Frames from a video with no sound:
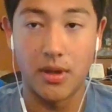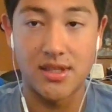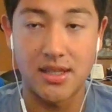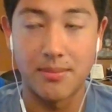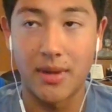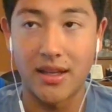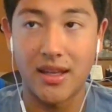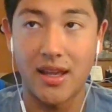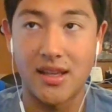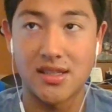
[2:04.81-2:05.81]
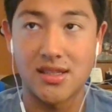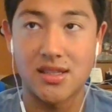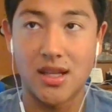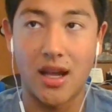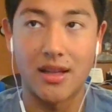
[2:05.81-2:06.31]
But in my
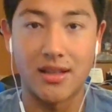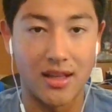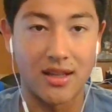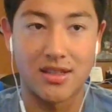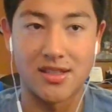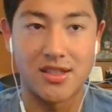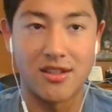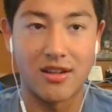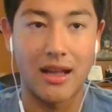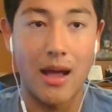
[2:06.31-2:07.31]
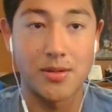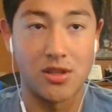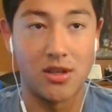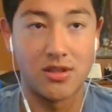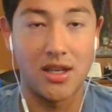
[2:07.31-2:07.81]
case, I did not consider a
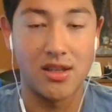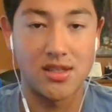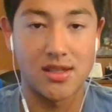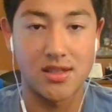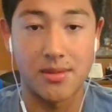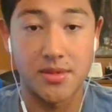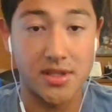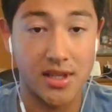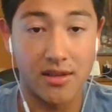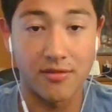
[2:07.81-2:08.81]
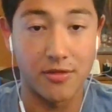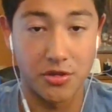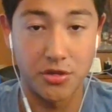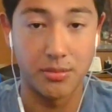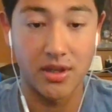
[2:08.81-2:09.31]
capsule hotel since I'm staying for
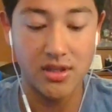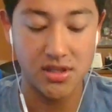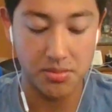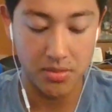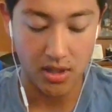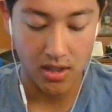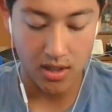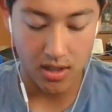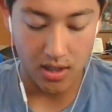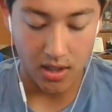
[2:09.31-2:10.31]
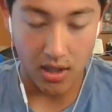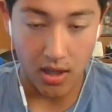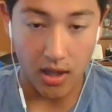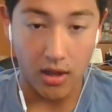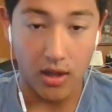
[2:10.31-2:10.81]
2 months.
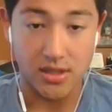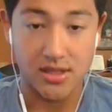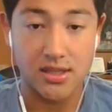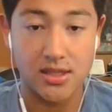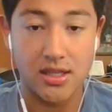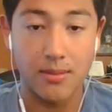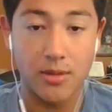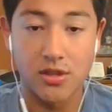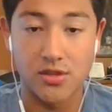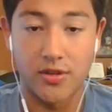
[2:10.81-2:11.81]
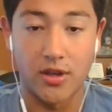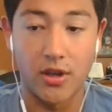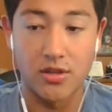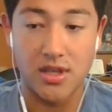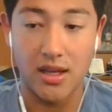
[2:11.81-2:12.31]
Same goes for the
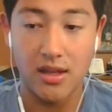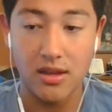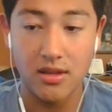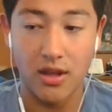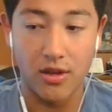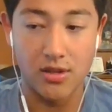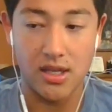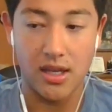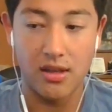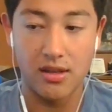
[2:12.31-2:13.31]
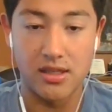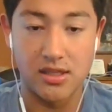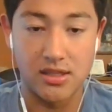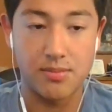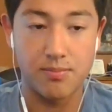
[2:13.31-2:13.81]
hotel. The hotel
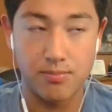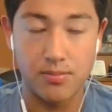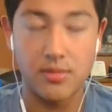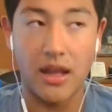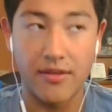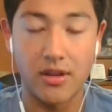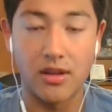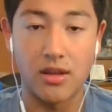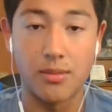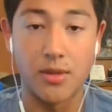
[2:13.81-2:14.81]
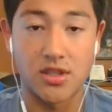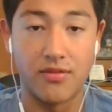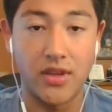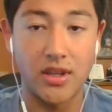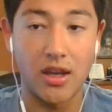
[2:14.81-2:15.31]
is definitely the most
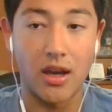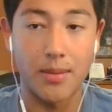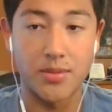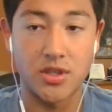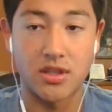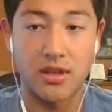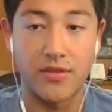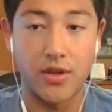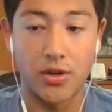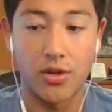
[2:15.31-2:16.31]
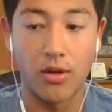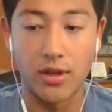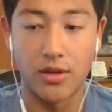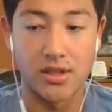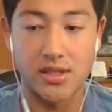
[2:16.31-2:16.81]
convenient option if you're
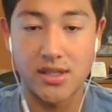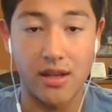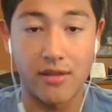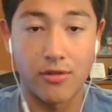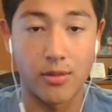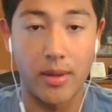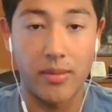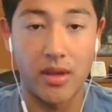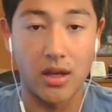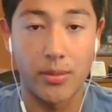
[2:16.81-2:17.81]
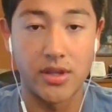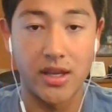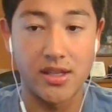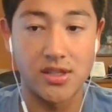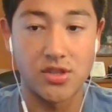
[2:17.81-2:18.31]
only going to stay for maybe a couple
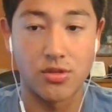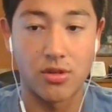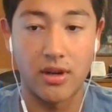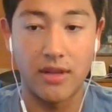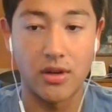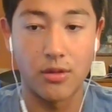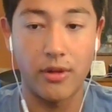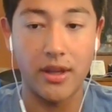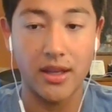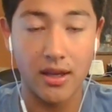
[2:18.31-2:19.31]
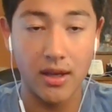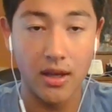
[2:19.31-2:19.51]
days or even a week.